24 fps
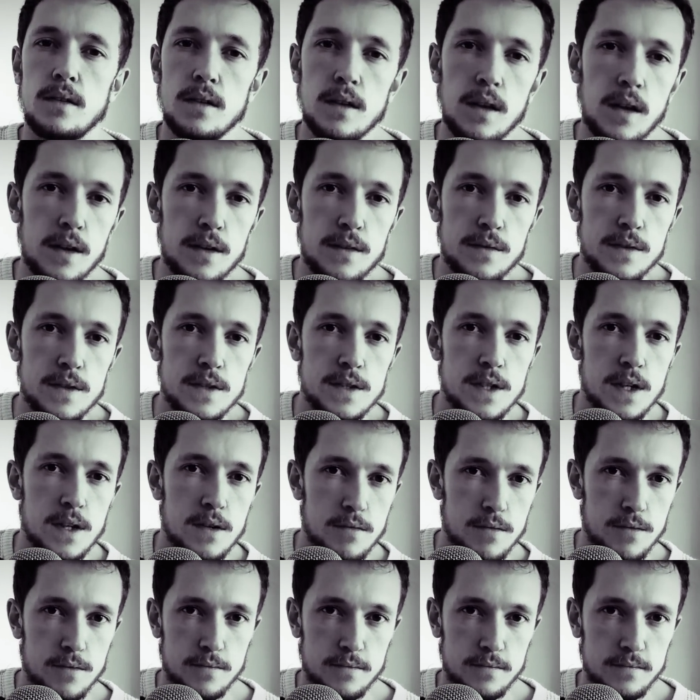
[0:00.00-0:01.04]
life in
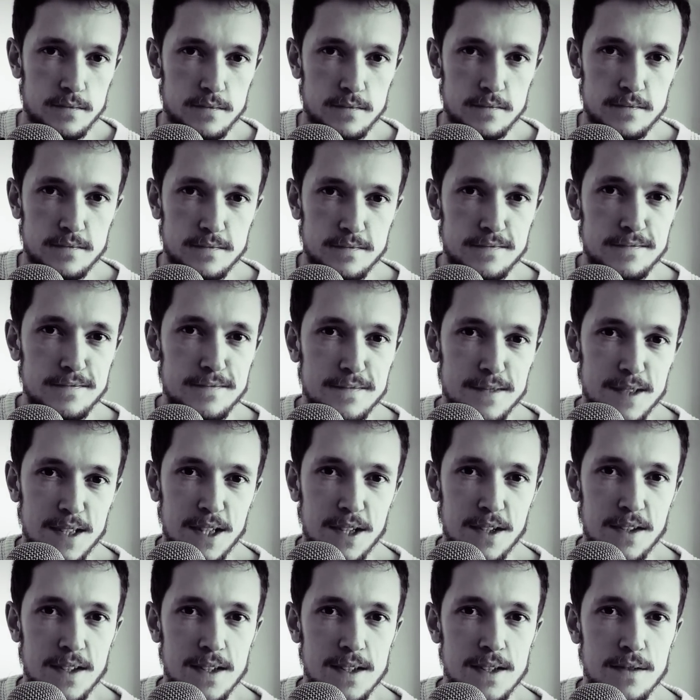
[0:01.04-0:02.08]
general.
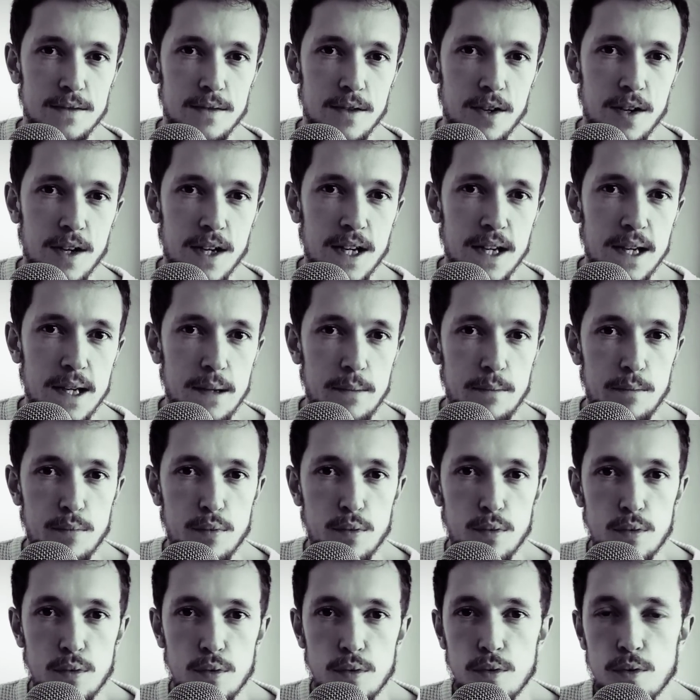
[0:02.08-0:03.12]
Now that's a very
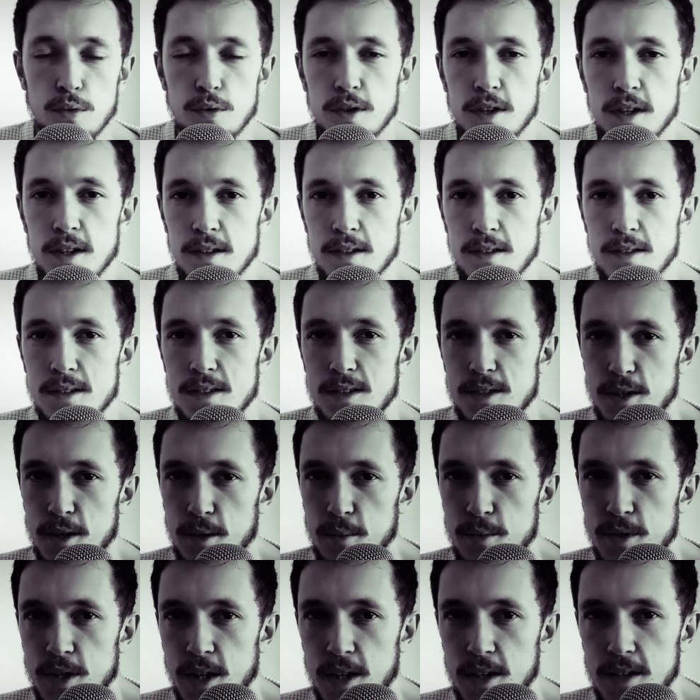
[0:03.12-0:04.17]
broad
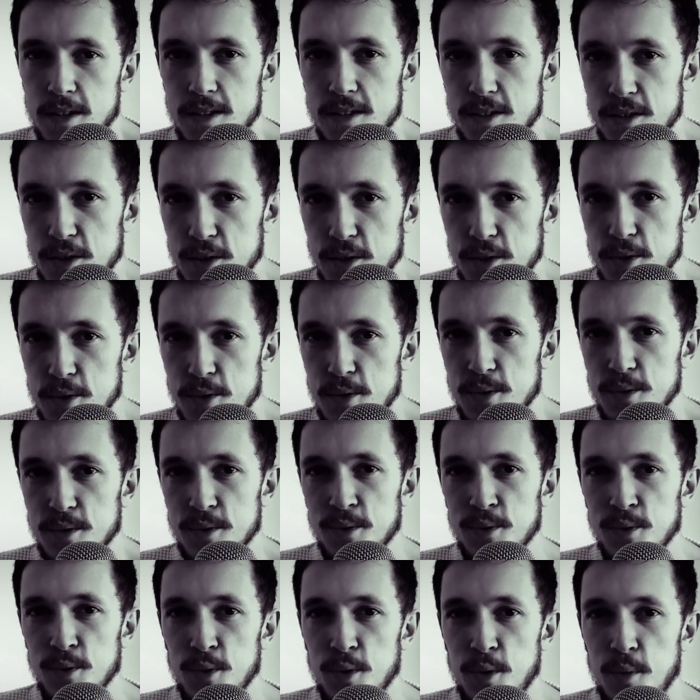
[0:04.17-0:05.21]
subject to
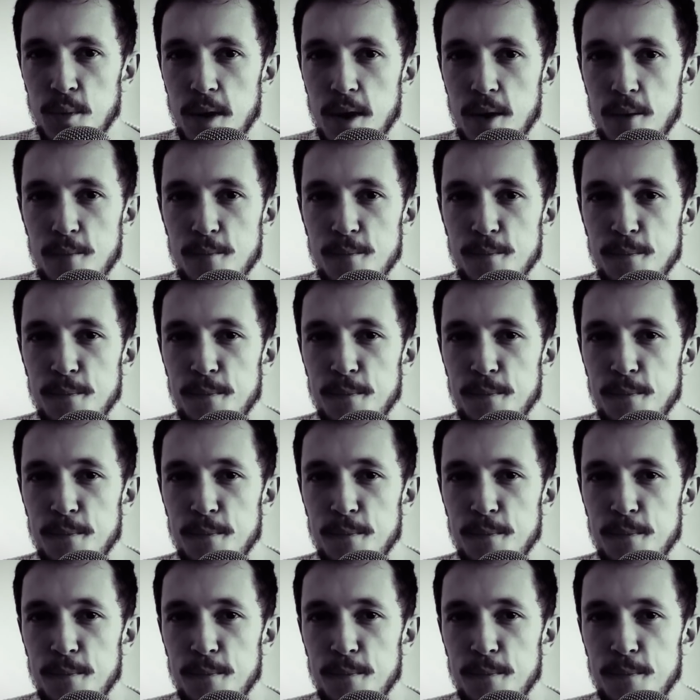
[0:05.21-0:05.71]
talk about,